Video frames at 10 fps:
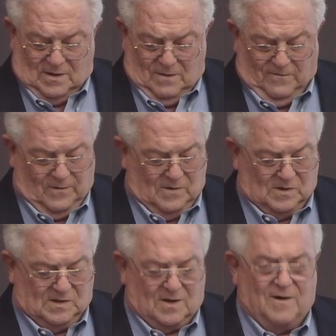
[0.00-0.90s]
Armed
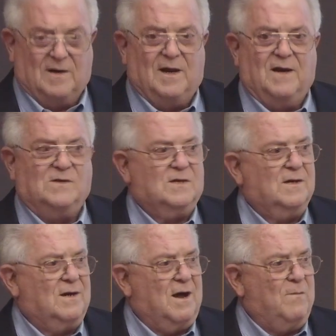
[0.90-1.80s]
Forces are engaged
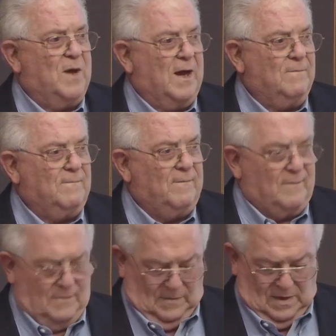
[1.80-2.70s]
in combat.
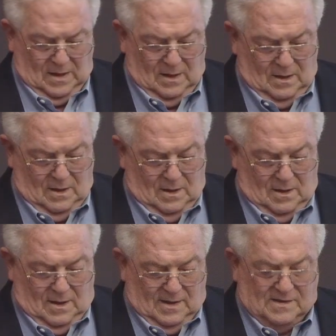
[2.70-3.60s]

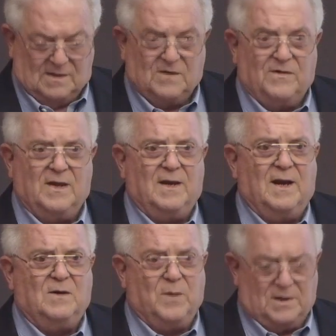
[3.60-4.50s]
As the civilian
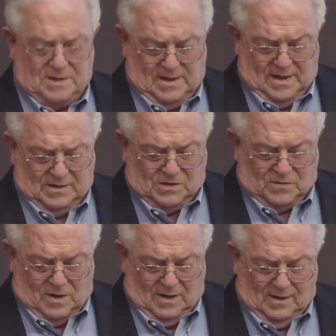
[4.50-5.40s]
aid budget has
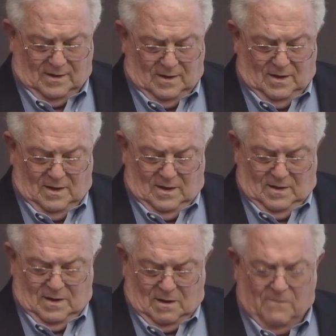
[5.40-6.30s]
shrunk,
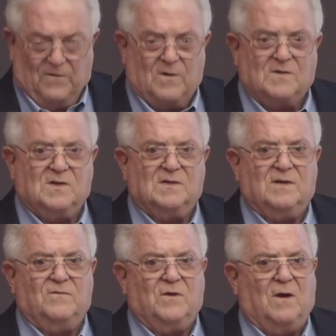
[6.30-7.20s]
the armed forces
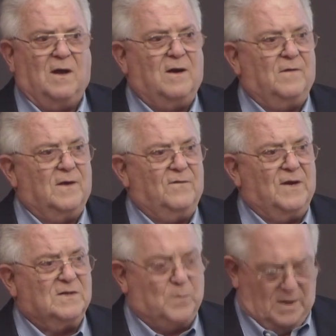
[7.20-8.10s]
have drawn on the
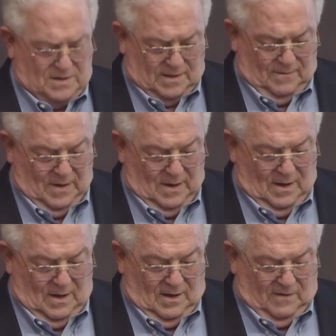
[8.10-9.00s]
defense budget
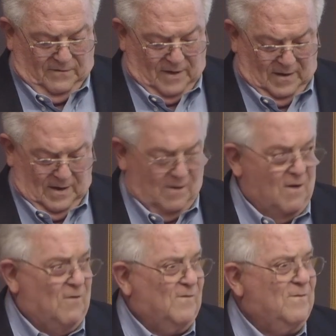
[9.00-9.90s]
to fund their
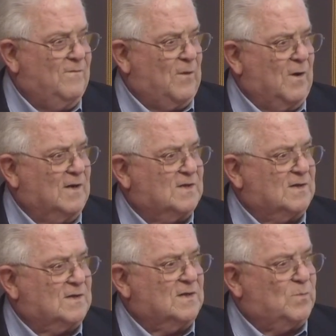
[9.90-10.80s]
own foreign
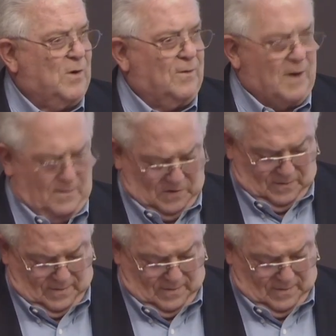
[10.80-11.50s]
assistance programs.